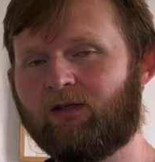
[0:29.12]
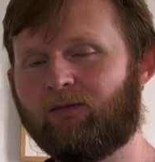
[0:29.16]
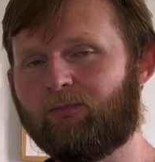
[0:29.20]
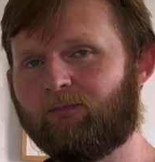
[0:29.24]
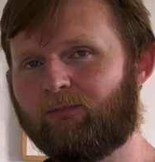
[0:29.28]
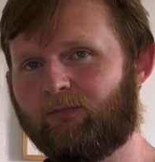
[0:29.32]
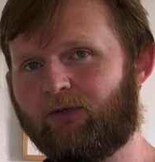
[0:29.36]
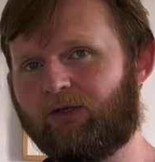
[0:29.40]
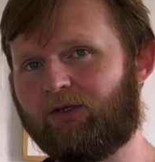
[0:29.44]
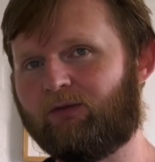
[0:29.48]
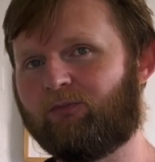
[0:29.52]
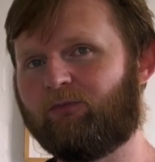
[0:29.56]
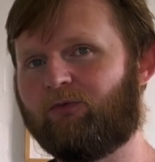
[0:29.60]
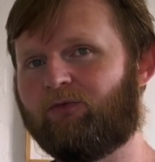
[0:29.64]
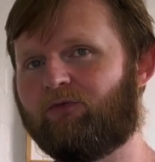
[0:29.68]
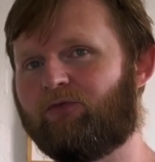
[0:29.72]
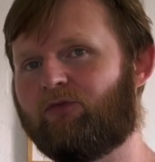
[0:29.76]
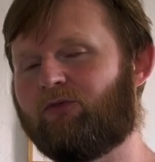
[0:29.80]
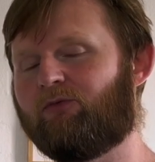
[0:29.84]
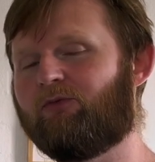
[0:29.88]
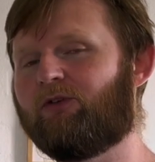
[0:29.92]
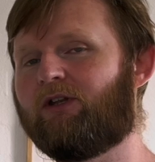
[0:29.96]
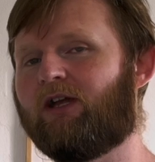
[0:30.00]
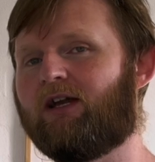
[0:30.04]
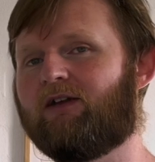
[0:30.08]
But
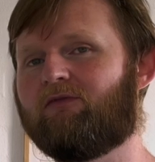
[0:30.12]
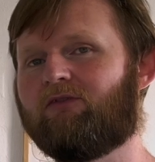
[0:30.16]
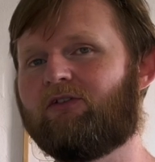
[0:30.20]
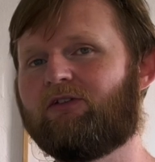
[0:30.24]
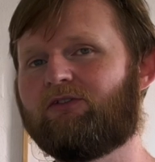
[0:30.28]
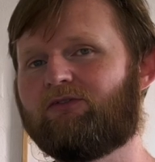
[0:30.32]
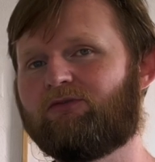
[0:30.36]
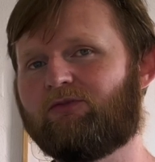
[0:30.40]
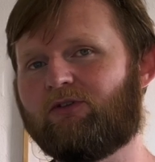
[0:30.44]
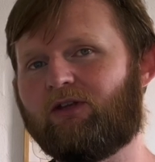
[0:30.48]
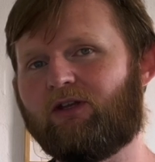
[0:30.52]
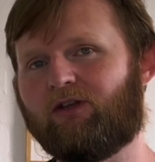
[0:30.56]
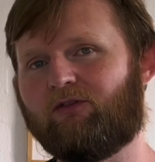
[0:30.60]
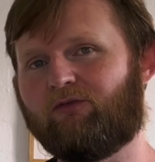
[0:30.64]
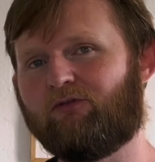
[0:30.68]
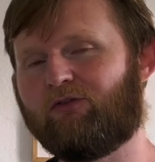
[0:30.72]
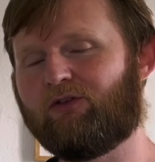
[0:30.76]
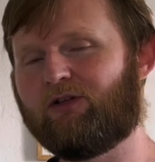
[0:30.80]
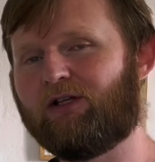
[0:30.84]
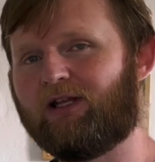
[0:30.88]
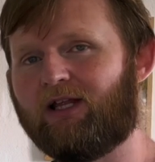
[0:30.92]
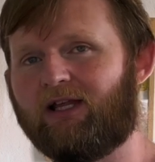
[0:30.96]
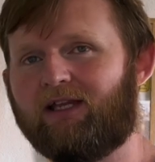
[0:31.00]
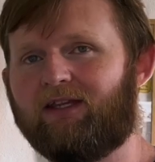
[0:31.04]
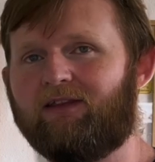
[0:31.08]
before we dive into it, if
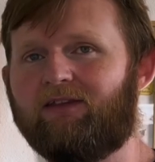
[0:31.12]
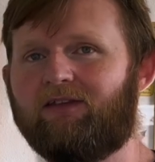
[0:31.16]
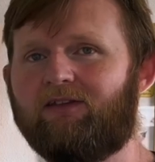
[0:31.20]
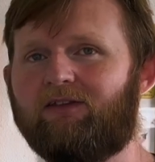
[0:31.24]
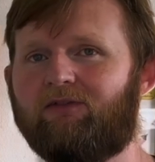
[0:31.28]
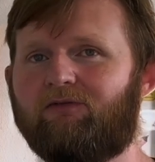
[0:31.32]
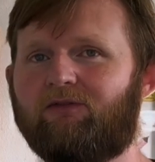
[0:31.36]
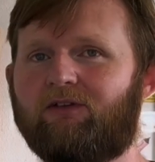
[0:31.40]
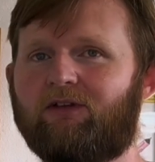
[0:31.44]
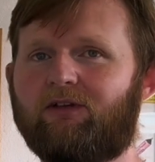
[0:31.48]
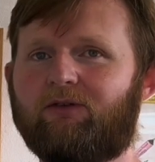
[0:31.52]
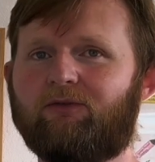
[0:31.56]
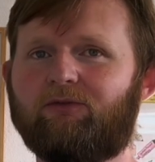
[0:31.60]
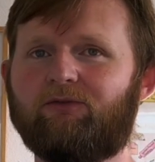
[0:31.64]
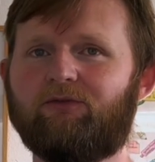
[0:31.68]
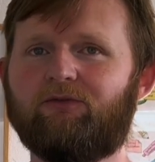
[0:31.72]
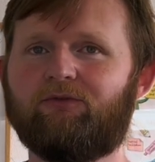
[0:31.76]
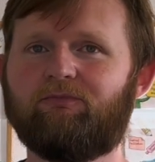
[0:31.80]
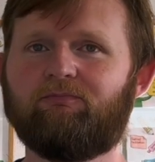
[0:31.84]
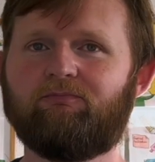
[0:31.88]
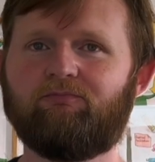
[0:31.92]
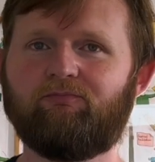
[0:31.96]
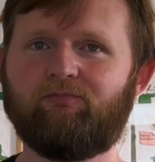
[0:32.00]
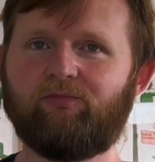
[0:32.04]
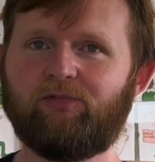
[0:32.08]
you like these
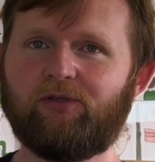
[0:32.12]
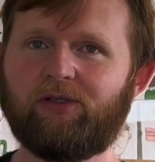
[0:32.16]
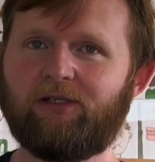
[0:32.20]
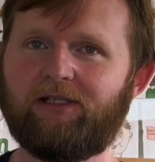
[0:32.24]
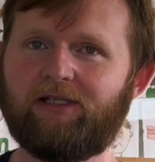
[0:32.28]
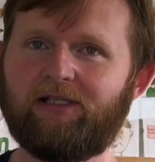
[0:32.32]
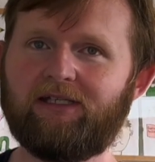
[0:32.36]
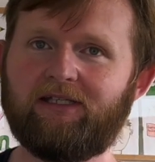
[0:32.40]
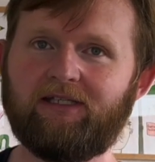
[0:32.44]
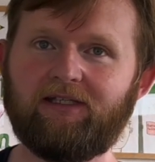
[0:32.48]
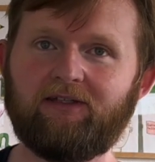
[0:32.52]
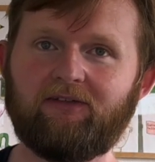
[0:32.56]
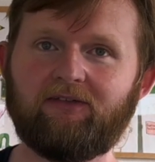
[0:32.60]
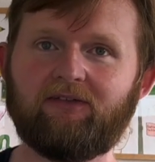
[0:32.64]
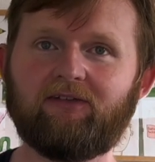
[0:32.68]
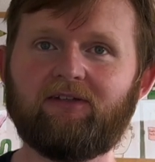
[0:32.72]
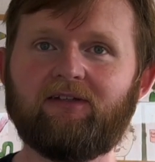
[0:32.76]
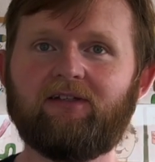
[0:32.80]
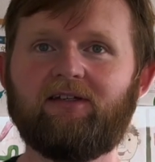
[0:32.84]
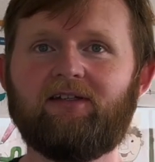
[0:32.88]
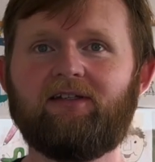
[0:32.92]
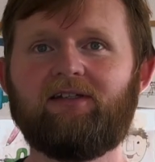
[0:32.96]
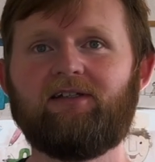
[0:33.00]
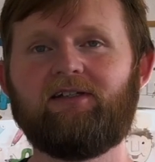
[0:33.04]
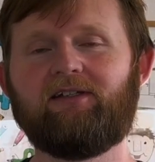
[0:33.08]
videos, please
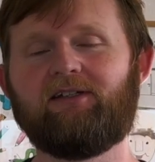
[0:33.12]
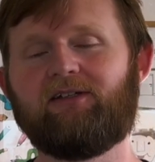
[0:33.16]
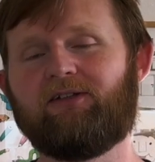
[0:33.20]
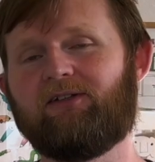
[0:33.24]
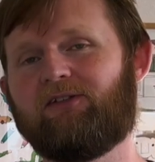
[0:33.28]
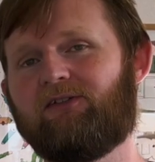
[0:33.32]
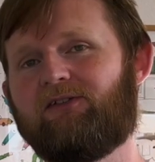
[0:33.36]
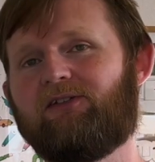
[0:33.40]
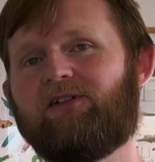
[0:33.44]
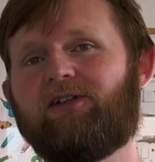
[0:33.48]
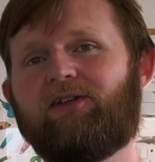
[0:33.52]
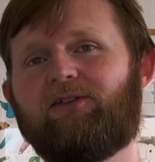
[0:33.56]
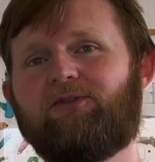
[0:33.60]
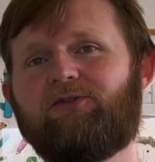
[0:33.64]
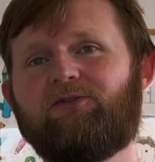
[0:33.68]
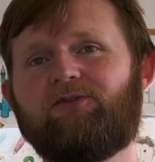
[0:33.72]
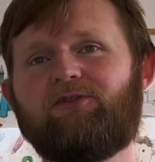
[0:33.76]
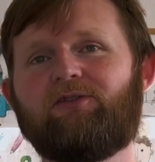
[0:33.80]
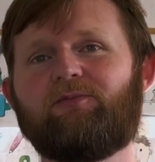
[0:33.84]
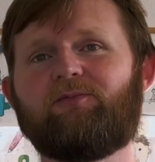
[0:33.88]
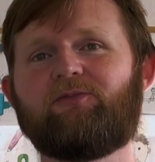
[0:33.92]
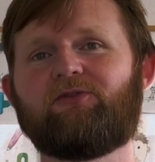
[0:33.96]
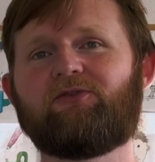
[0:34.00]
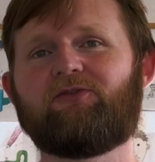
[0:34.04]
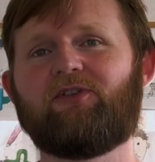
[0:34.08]
consider to
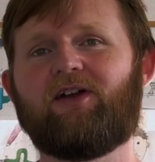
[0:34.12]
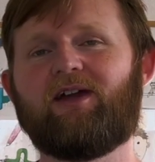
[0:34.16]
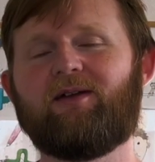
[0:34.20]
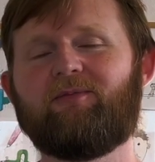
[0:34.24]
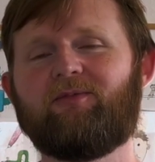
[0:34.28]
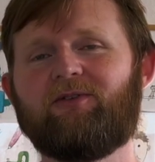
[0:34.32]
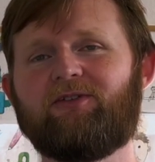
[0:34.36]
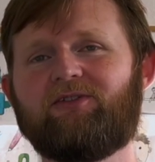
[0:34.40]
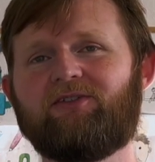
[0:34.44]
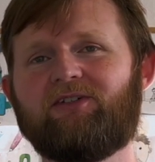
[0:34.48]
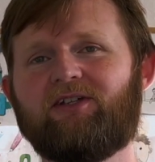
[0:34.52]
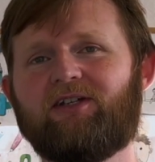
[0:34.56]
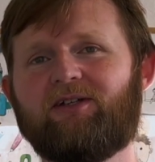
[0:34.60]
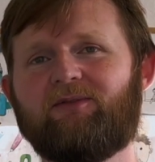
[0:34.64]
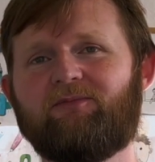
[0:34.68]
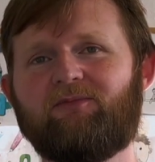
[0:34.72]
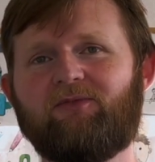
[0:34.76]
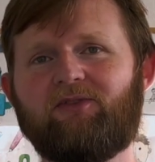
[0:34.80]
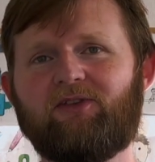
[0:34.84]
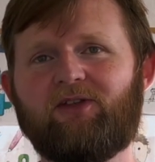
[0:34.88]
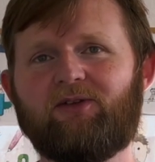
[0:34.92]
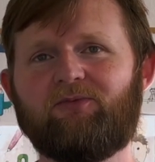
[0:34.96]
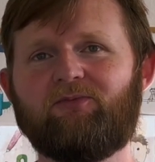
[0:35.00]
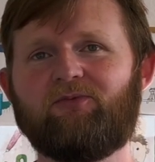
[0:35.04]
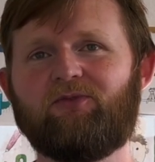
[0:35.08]
subscribe and share.
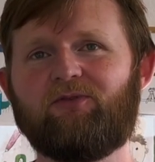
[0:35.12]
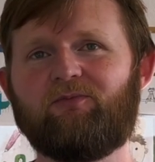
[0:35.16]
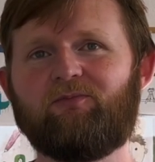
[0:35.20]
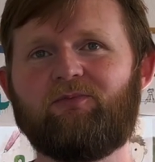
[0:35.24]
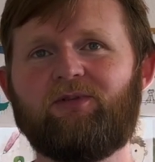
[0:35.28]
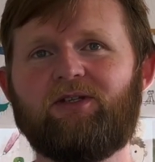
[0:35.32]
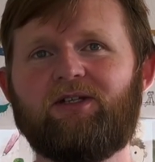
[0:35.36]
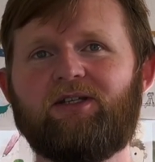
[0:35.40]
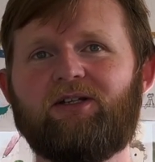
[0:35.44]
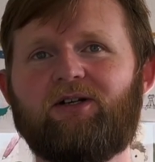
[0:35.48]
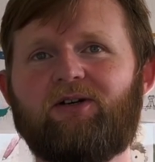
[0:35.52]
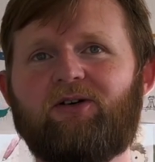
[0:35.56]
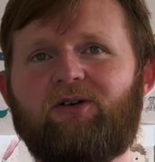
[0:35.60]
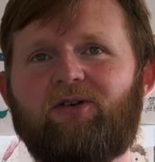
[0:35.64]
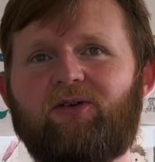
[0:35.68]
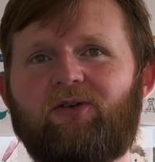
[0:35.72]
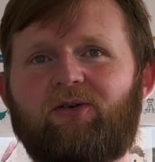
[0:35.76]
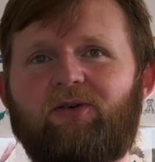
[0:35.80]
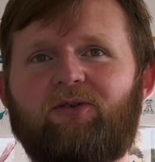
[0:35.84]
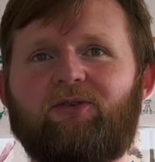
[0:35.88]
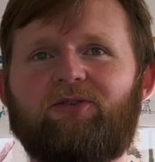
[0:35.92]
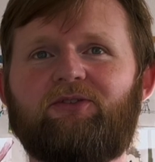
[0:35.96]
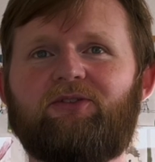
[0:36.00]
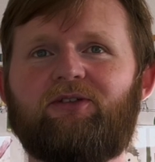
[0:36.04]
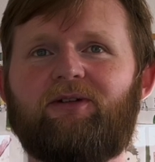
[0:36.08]
That would be
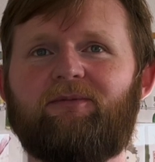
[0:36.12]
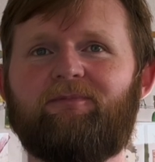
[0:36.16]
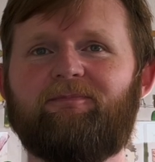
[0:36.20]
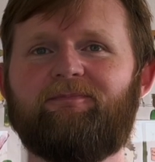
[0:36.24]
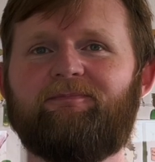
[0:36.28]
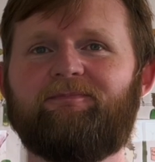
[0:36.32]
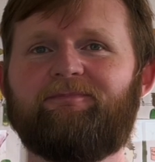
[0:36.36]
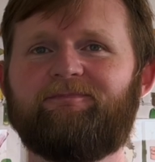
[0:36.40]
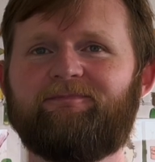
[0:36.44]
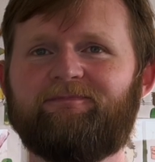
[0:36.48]
awesome.